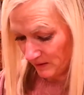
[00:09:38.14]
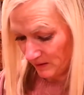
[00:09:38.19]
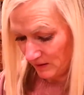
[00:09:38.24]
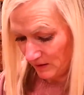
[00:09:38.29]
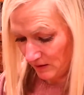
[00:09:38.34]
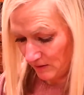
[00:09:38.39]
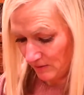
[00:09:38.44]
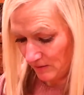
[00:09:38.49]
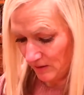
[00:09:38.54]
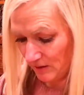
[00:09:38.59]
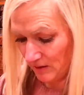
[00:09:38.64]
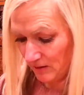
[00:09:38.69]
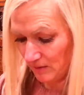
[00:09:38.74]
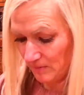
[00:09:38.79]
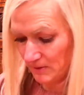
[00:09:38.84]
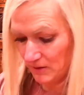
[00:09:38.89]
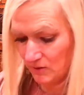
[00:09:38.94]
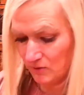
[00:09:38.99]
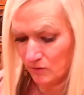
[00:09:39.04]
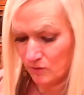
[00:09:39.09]
Here we go.
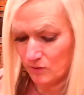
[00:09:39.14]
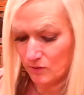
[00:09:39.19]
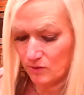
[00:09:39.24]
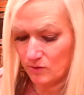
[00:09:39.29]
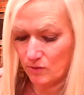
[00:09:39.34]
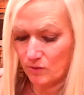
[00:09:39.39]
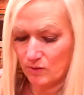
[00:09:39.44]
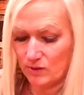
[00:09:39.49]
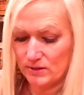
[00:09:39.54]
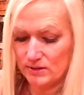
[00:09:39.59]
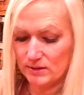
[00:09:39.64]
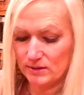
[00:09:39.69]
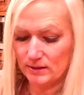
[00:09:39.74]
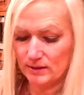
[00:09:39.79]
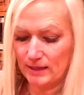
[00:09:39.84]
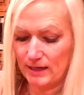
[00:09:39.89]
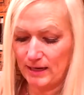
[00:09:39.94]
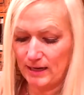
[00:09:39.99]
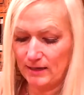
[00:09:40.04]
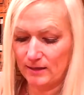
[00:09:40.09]
I'm going to
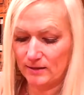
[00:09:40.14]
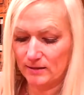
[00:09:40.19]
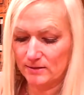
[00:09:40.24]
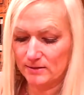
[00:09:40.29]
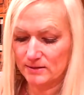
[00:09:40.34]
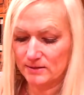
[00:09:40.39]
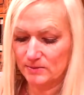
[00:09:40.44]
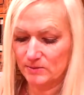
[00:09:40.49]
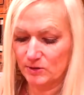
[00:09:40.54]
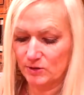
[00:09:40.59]
ladle some